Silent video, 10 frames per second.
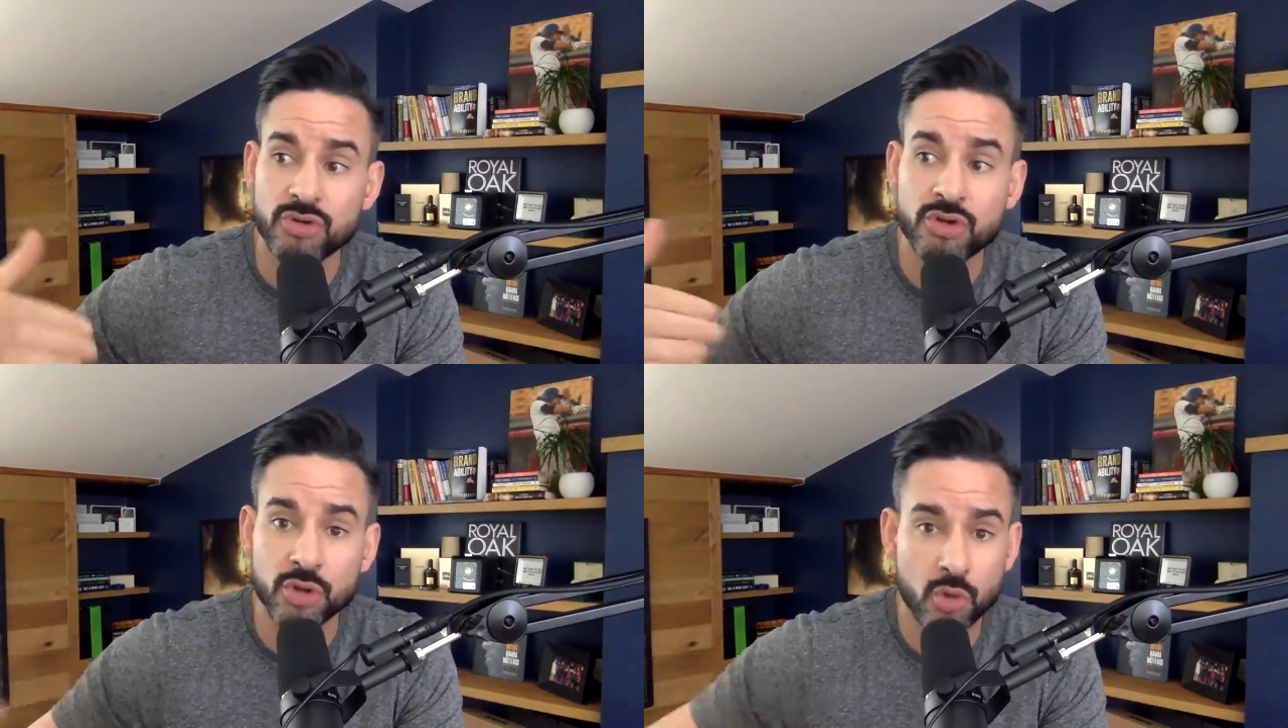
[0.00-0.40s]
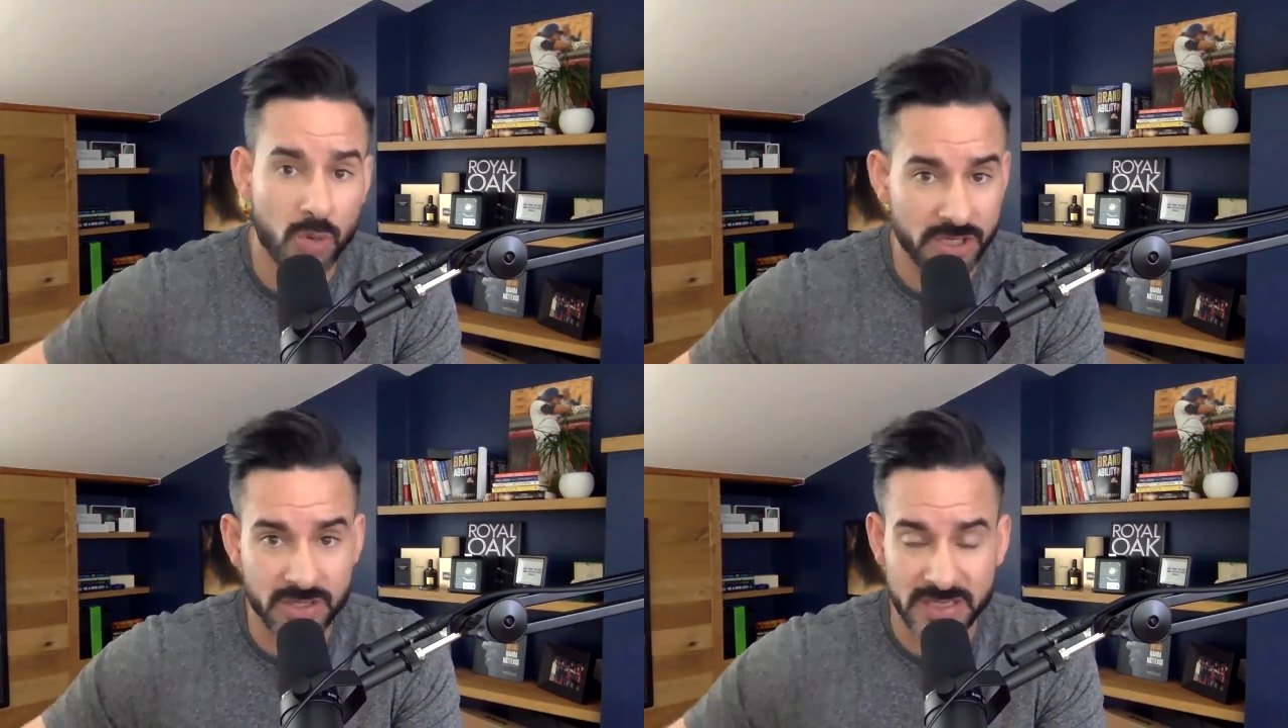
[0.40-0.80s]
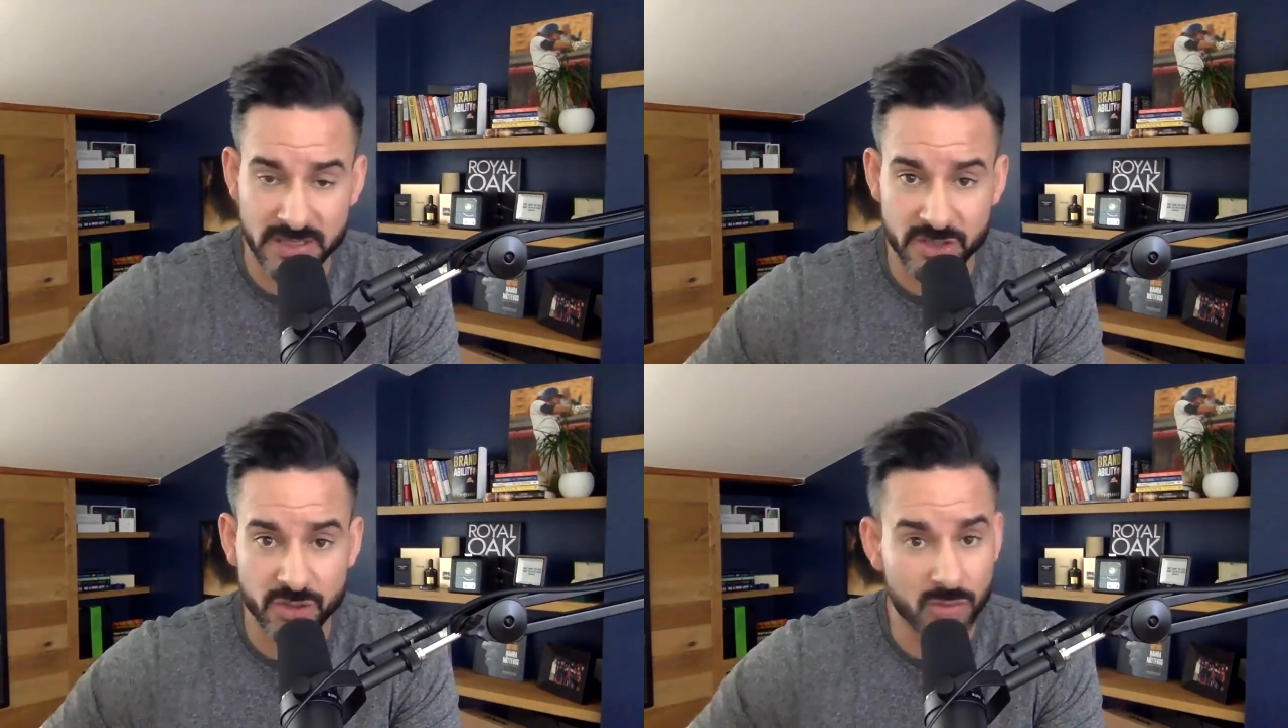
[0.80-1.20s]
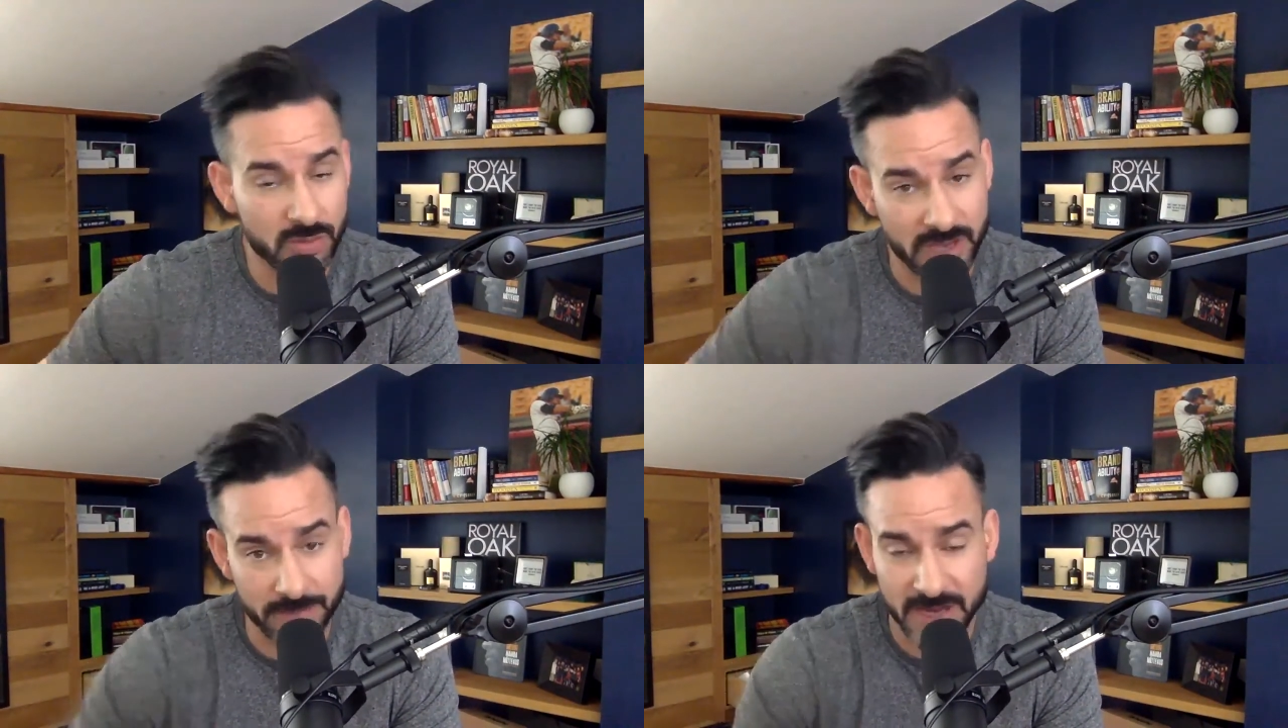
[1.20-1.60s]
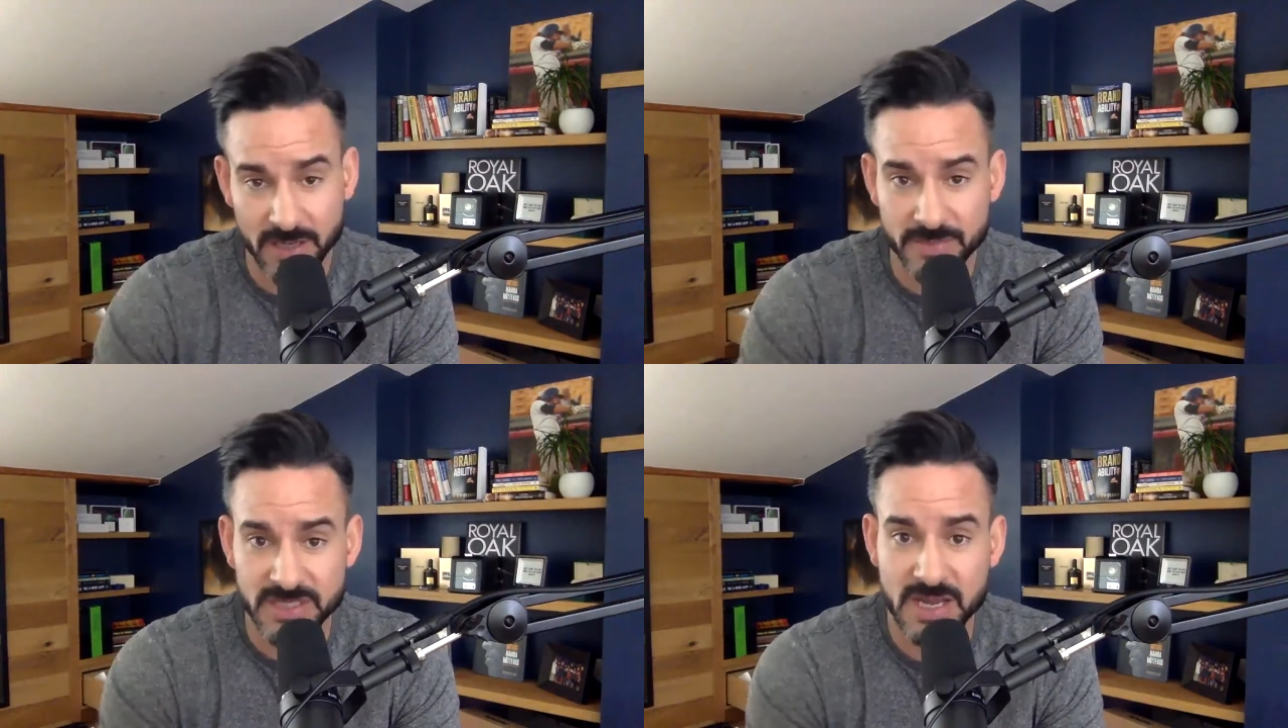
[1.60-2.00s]
do what you need to do. And make
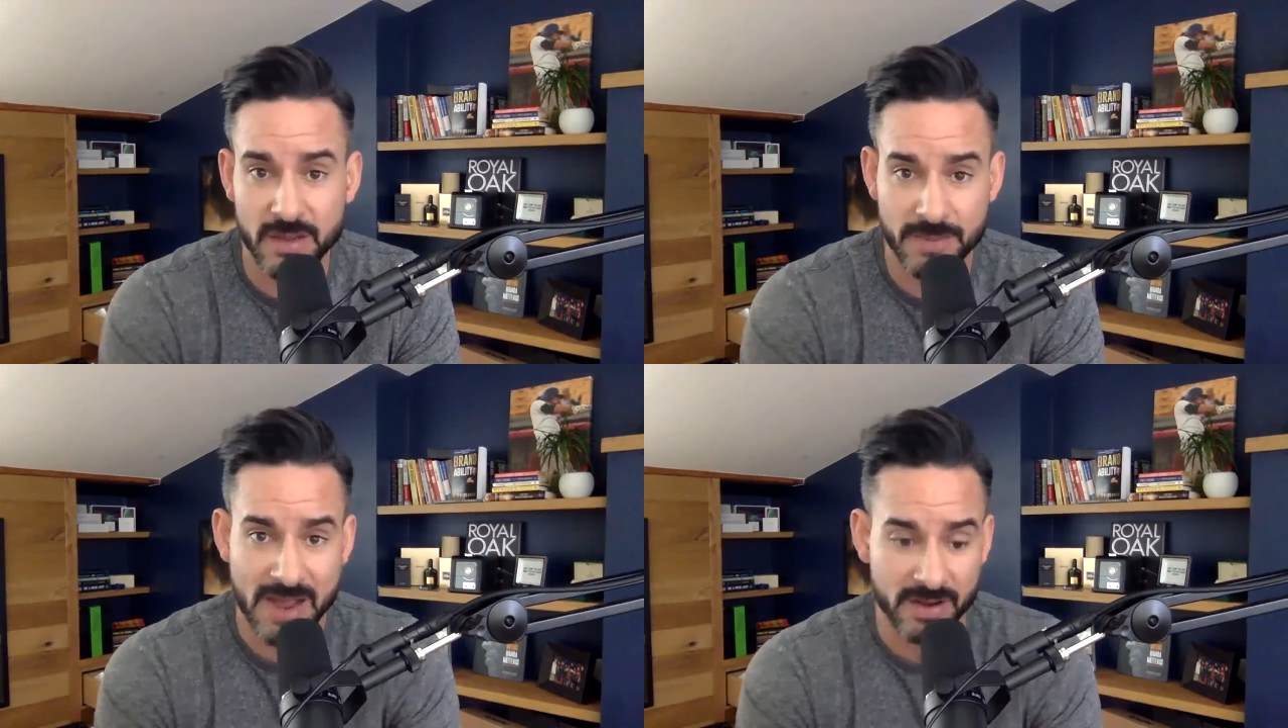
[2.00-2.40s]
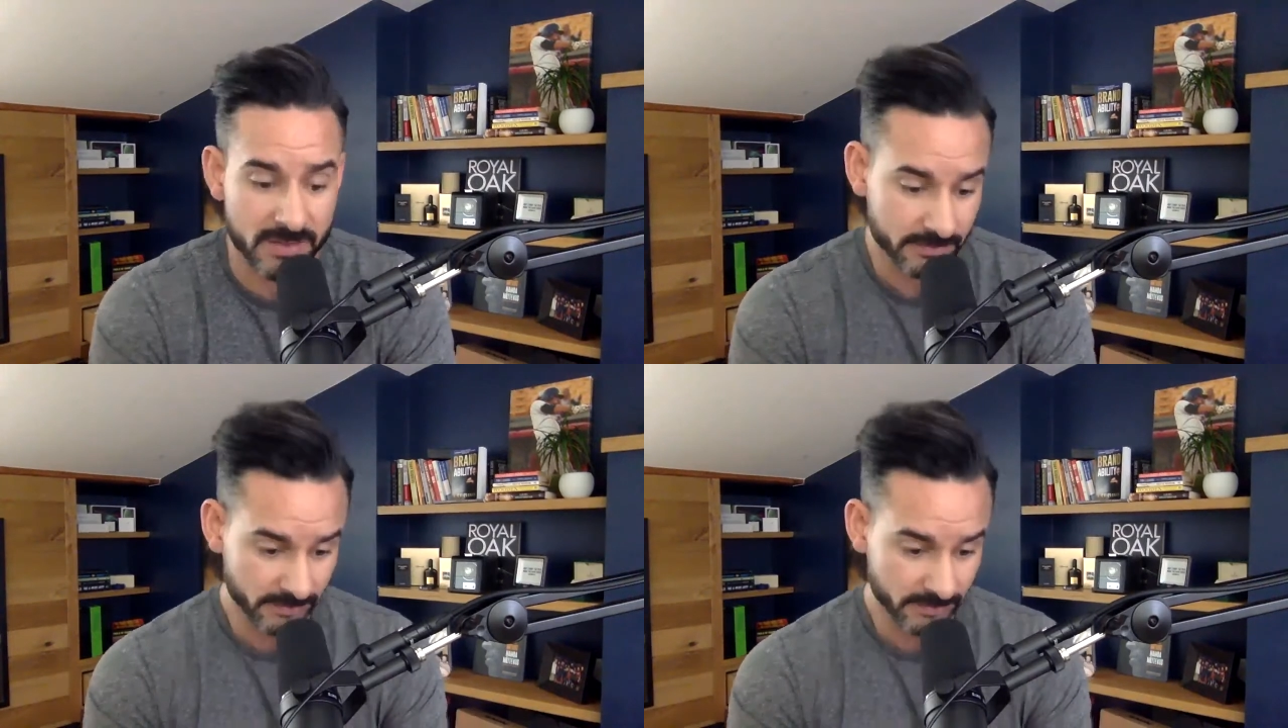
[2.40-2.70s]
no mistake about it,